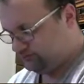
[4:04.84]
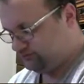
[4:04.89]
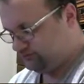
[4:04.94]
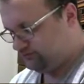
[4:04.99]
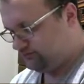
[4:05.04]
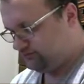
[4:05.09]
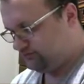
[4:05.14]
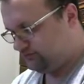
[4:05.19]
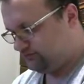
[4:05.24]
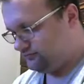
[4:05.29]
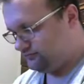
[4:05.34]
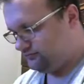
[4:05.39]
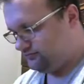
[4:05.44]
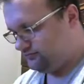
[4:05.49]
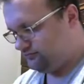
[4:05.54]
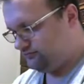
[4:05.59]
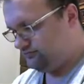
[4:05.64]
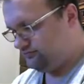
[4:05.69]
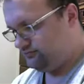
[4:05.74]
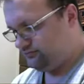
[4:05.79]

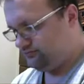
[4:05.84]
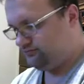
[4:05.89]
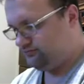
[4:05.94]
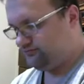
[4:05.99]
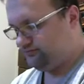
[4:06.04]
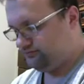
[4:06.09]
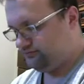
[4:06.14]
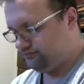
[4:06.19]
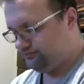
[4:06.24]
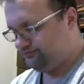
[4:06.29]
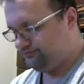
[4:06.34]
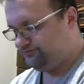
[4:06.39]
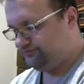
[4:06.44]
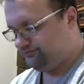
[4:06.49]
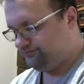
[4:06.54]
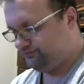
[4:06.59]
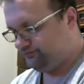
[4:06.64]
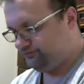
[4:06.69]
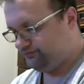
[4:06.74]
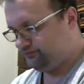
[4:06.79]

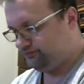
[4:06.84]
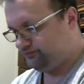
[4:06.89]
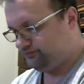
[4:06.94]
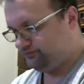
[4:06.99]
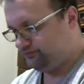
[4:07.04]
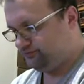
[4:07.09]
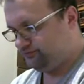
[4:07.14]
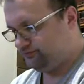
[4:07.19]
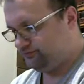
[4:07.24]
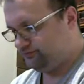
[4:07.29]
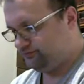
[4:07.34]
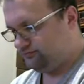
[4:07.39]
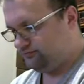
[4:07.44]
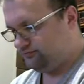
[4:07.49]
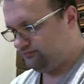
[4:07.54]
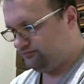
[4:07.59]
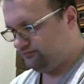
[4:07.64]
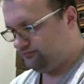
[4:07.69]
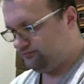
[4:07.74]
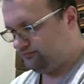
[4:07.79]

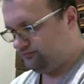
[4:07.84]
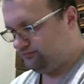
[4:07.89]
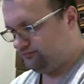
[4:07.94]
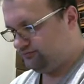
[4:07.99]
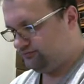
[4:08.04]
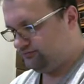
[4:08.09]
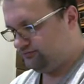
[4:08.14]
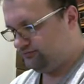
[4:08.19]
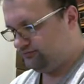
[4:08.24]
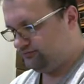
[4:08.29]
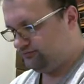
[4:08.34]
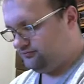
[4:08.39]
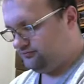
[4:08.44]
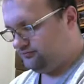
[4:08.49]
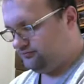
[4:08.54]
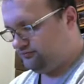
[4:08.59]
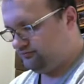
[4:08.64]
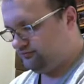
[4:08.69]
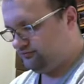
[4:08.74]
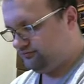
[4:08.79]

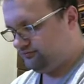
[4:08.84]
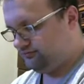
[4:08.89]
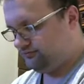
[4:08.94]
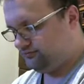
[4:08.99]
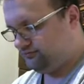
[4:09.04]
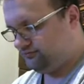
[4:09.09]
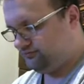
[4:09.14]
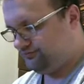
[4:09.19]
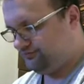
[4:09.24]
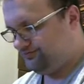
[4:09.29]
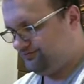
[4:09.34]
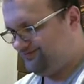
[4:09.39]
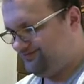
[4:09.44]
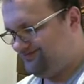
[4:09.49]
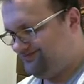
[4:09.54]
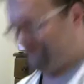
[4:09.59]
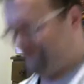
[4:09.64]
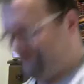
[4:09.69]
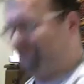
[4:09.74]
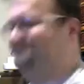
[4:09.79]

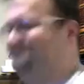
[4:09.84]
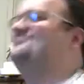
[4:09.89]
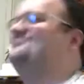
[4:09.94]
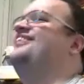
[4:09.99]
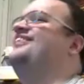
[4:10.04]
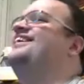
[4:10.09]
This person isn't speaking.